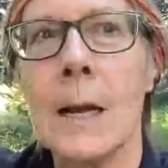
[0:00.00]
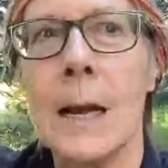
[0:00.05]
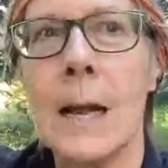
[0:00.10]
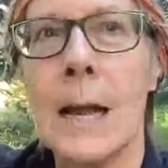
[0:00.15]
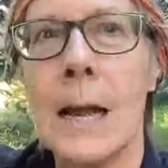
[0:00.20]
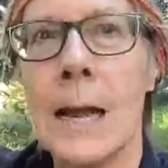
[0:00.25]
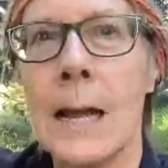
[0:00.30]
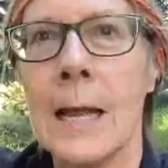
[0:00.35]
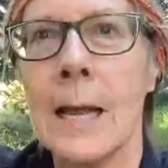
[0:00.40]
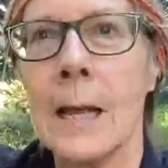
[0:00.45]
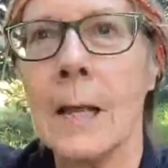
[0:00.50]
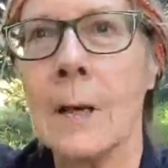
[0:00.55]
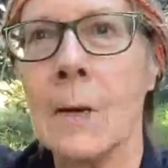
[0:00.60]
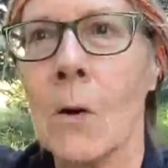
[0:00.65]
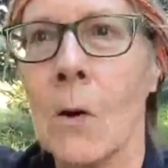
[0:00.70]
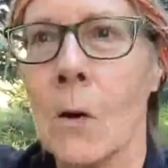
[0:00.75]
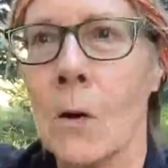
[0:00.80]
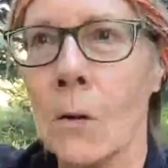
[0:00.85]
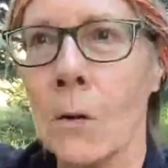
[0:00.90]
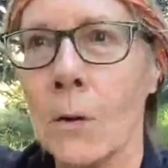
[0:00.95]
and
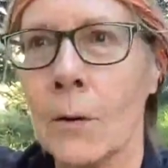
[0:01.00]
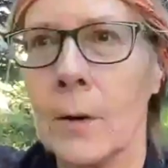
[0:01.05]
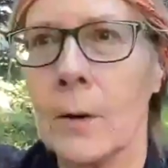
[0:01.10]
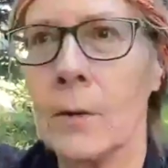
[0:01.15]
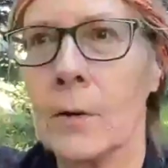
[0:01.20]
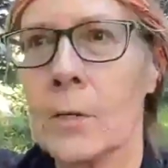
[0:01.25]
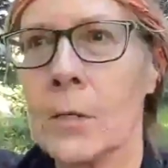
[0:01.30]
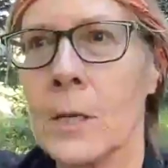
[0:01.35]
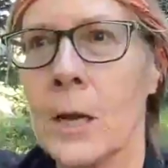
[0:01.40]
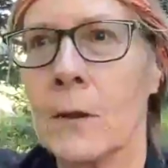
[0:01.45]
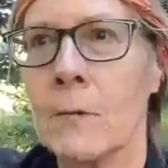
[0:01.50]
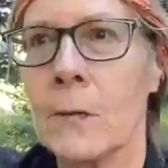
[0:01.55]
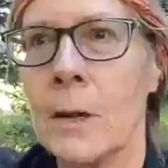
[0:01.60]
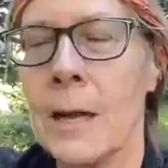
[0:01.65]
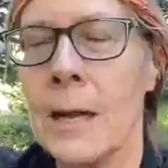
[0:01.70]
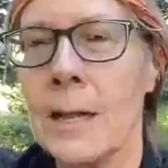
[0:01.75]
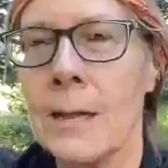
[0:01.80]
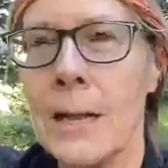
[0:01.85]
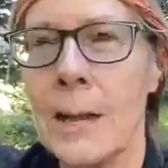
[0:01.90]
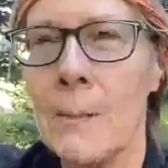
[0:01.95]
all their other stuff,
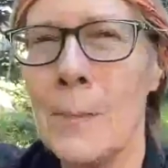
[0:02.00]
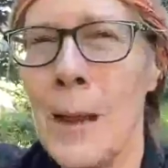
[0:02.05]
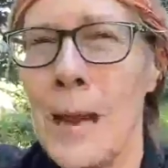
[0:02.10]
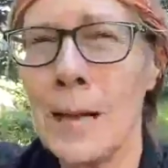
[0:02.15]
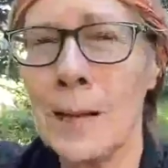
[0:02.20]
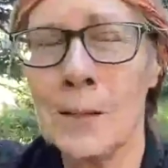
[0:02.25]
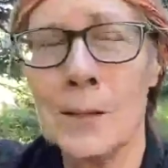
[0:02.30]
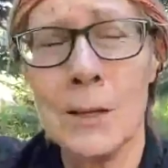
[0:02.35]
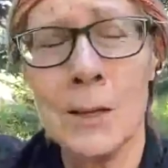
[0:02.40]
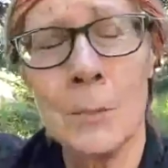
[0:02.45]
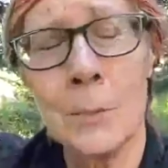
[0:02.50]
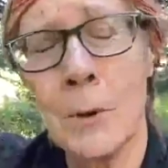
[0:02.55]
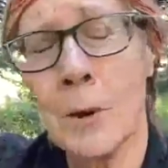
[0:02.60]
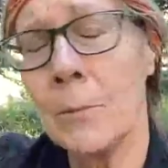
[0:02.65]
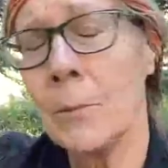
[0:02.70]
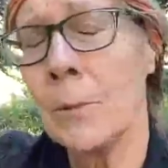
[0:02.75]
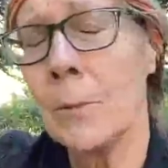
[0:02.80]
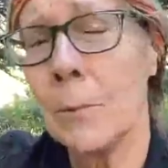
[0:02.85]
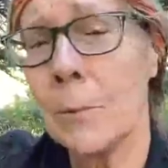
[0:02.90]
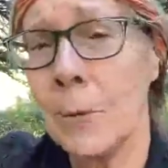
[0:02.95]
that pack's going to
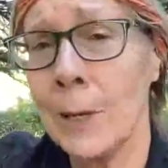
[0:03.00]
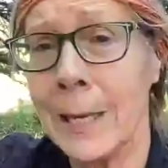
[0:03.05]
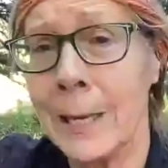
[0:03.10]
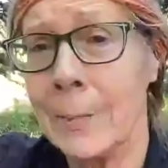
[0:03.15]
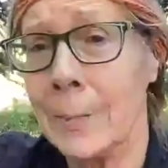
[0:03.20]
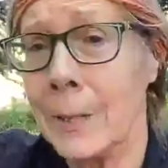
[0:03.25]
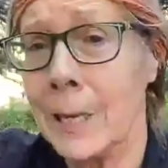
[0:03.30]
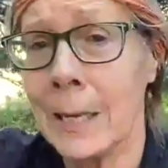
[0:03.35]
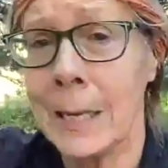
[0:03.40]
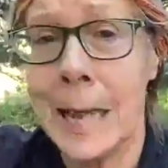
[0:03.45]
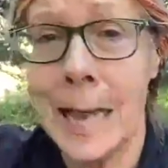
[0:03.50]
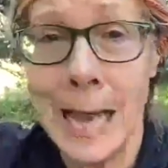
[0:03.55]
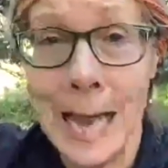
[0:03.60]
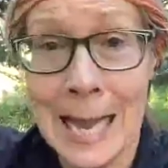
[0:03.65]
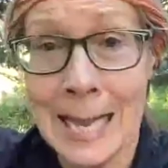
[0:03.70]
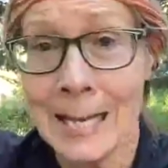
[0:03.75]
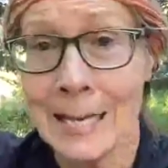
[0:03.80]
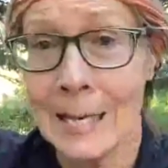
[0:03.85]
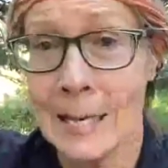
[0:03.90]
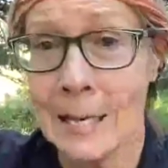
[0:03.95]
probably be
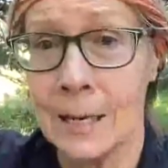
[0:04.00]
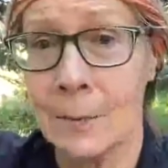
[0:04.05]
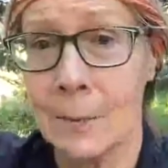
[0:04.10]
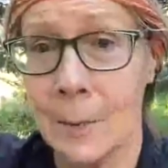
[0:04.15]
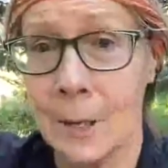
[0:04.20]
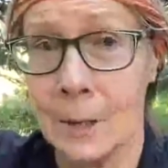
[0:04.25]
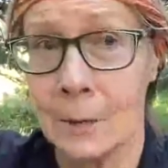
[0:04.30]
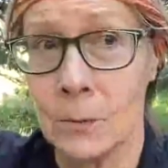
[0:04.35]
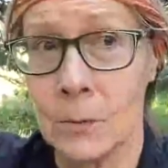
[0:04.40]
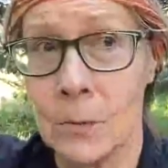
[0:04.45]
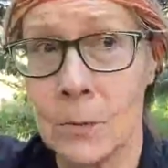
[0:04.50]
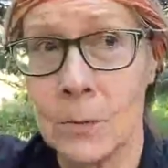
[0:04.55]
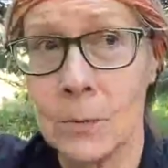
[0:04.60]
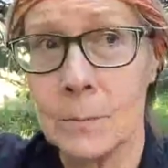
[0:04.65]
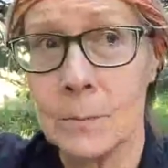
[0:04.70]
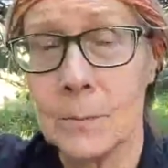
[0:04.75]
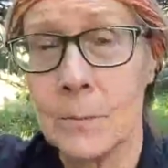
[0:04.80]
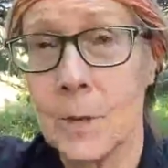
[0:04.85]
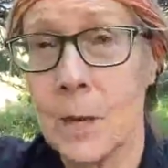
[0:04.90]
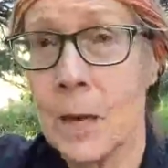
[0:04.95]
eight to 10 pounds.
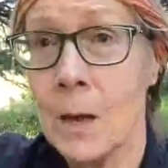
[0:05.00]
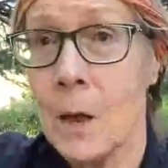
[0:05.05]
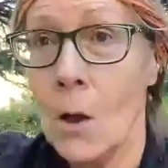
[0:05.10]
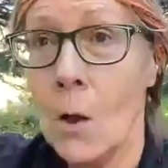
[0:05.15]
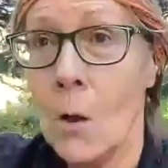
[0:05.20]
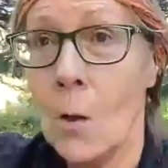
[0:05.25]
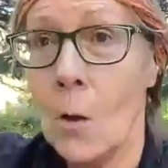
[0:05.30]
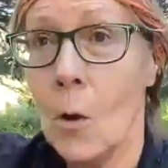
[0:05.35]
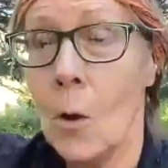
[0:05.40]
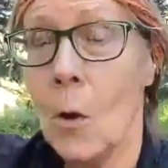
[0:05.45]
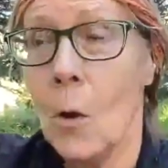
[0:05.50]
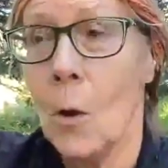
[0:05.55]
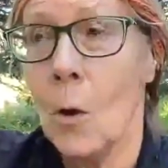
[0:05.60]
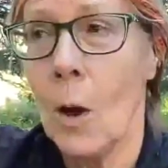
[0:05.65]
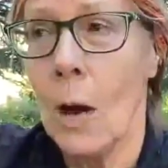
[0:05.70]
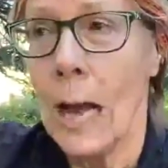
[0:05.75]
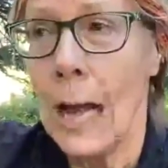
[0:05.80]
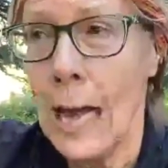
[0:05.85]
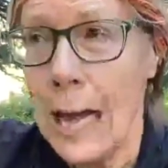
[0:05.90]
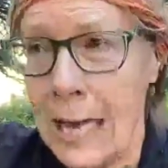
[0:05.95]

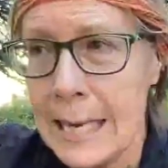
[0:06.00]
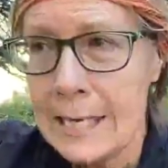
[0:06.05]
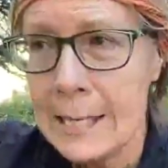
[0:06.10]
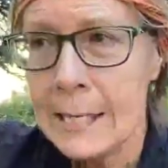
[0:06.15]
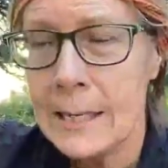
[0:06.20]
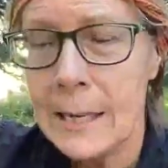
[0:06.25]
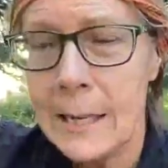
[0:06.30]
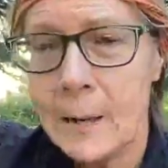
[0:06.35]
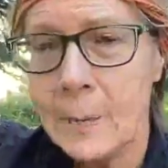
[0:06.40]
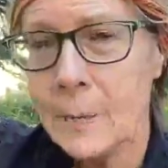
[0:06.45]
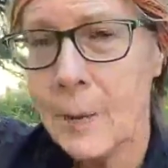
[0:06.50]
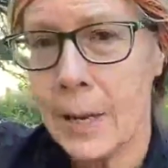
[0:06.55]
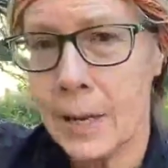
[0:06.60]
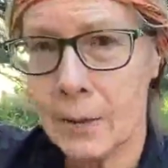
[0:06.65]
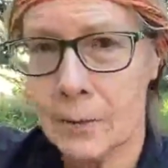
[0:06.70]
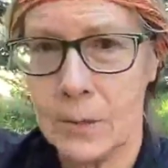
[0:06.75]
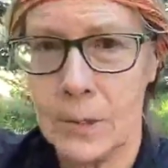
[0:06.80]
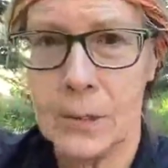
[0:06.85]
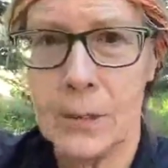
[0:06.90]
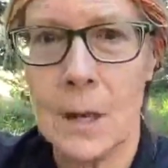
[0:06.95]
Eight to 10
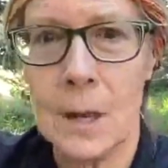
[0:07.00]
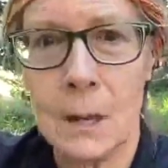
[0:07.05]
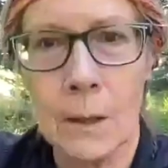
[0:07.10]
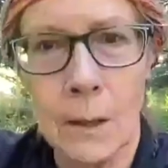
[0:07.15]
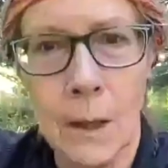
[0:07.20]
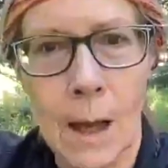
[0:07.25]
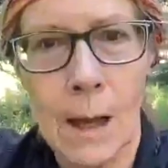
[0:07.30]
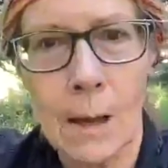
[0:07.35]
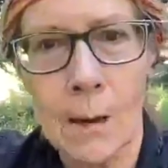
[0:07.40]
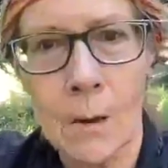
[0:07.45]
pounds is a lot